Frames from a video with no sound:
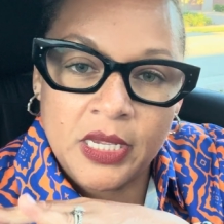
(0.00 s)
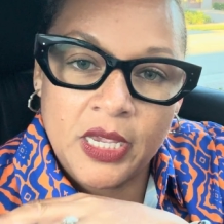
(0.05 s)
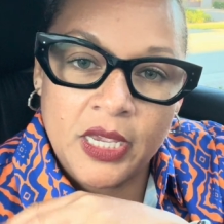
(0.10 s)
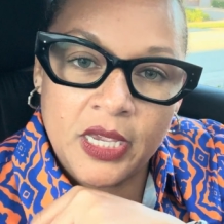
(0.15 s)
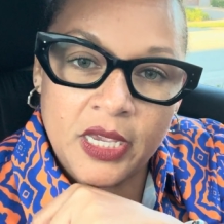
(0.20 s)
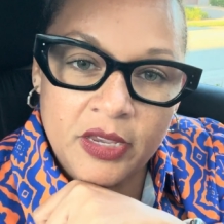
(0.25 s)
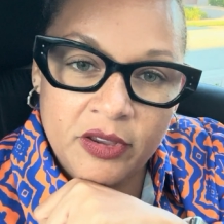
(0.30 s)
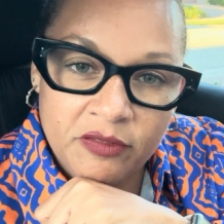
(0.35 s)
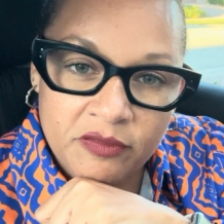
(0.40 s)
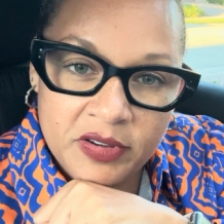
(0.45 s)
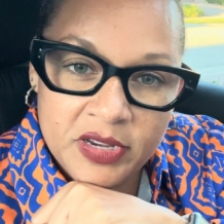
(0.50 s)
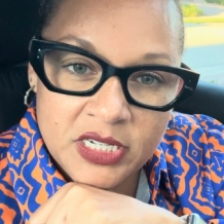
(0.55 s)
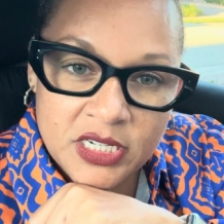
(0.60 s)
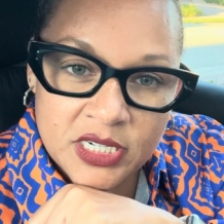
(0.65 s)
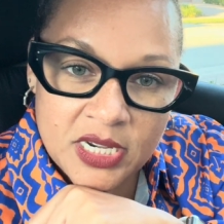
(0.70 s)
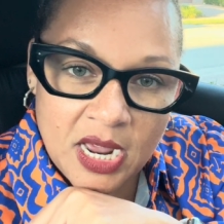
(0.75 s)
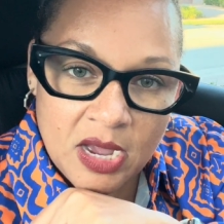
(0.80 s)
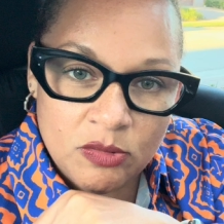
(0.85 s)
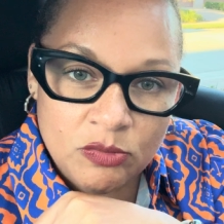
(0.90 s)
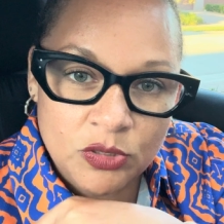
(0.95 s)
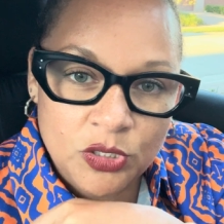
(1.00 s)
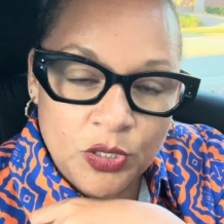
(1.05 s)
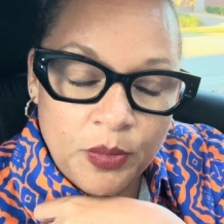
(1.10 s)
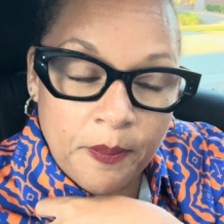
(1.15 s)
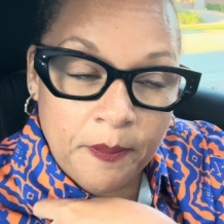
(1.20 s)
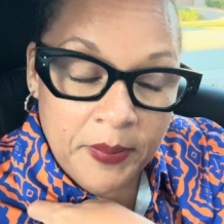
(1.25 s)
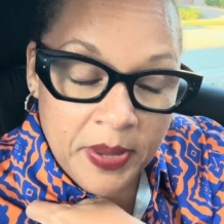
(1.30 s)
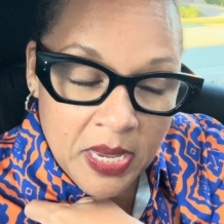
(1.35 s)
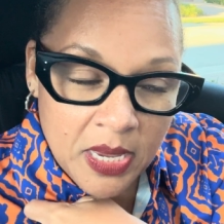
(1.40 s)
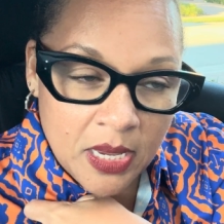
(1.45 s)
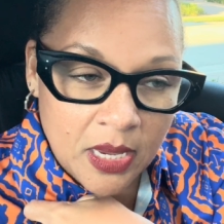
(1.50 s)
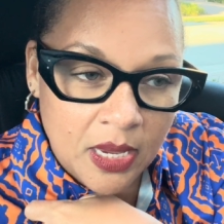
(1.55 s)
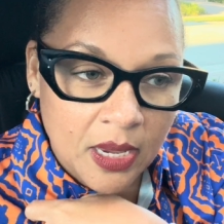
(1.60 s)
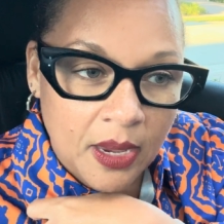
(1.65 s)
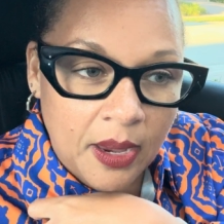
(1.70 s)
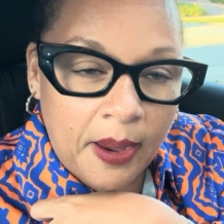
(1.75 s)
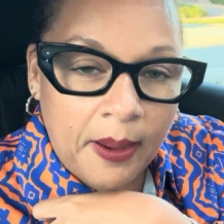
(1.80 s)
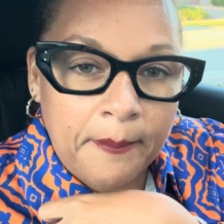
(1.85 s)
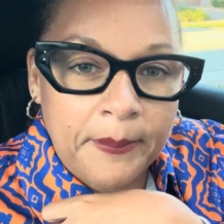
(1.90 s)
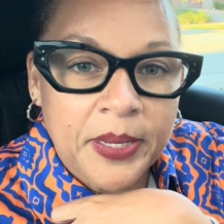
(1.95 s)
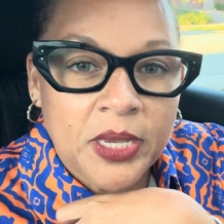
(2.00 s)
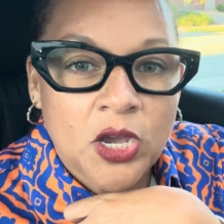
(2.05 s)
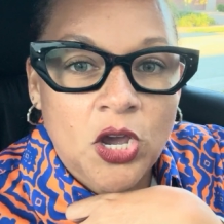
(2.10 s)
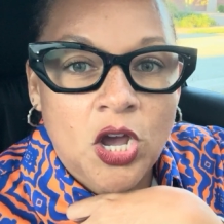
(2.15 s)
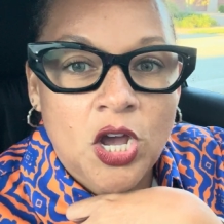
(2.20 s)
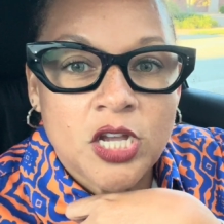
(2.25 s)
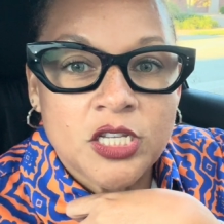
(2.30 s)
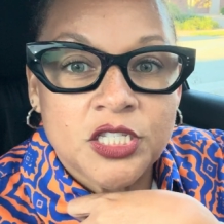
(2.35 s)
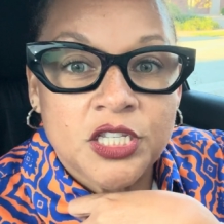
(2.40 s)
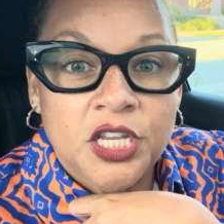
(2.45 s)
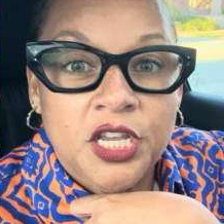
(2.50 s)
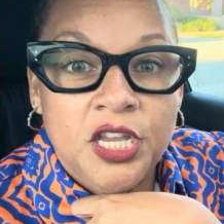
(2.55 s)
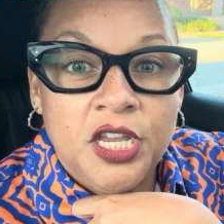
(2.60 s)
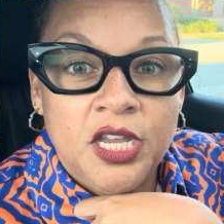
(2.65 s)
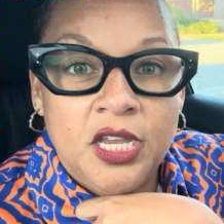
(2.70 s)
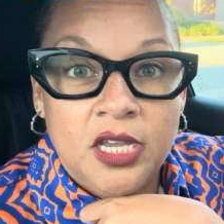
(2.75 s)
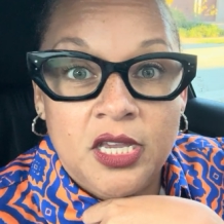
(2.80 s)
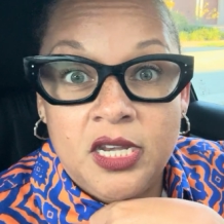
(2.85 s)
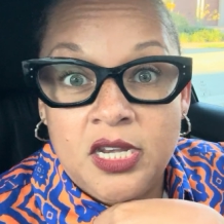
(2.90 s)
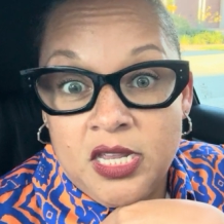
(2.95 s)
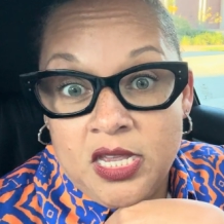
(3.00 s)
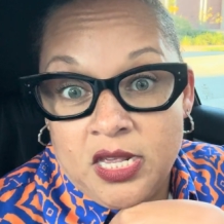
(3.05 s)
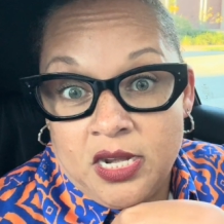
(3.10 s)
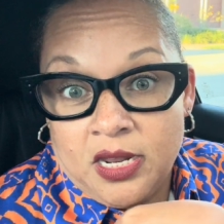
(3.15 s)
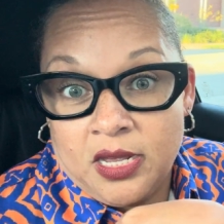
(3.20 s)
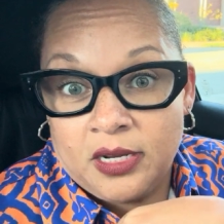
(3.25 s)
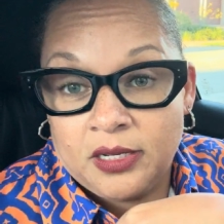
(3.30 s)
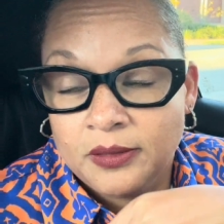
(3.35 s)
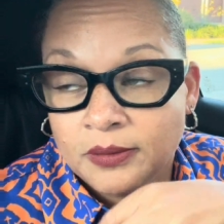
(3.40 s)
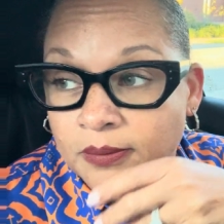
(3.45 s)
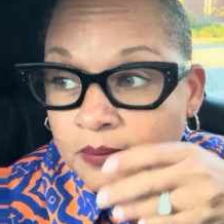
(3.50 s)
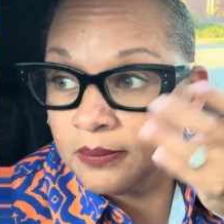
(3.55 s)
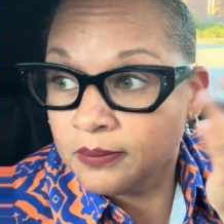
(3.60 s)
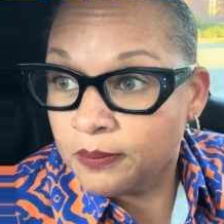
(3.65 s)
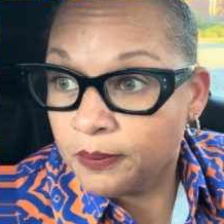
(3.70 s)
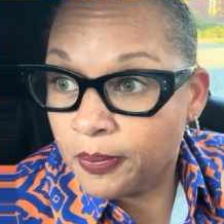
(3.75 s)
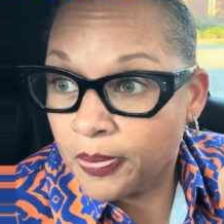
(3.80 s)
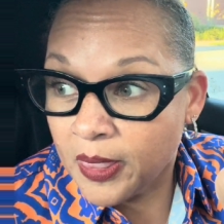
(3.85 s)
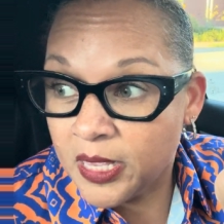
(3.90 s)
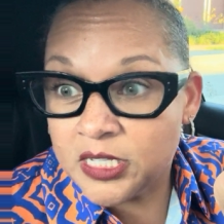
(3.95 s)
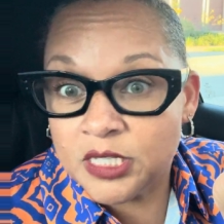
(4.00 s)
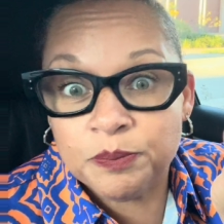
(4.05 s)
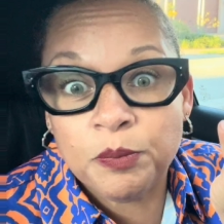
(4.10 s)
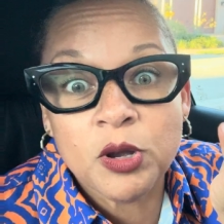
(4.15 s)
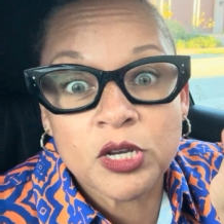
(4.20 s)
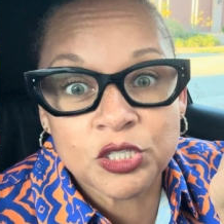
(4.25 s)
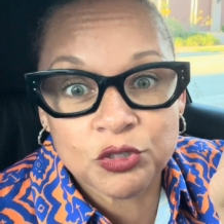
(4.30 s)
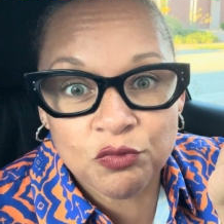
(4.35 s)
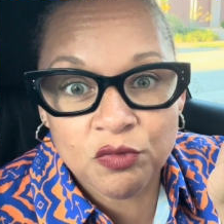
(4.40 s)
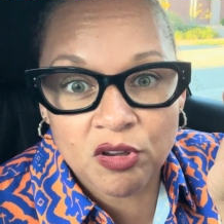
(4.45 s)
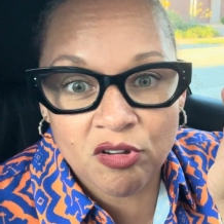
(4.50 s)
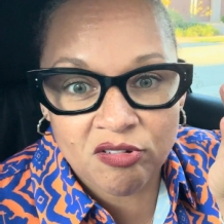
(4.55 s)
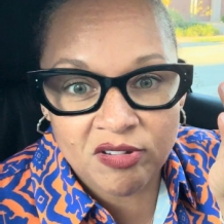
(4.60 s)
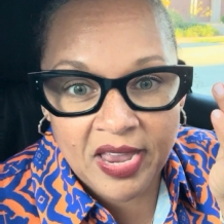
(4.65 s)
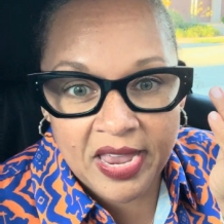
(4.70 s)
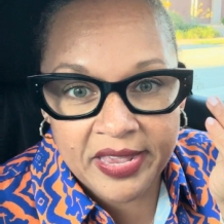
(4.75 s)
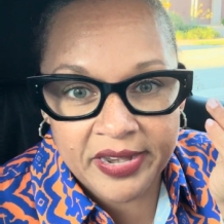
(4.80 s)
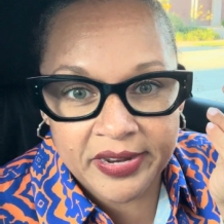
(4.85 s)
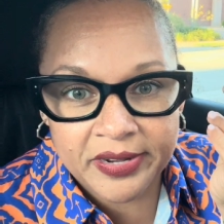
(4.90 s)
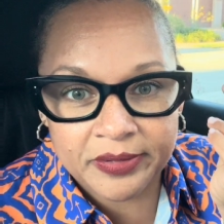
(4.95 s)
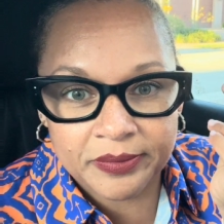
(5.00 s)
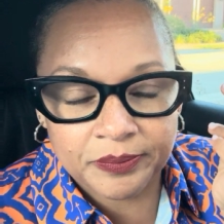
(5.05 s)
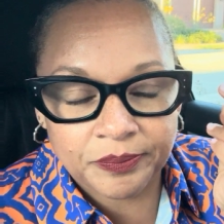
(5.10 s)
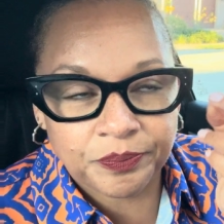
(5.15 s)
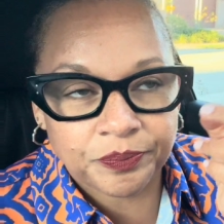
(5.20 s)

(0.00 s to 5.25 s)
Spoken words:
He reached out to me because he needed his books recreated.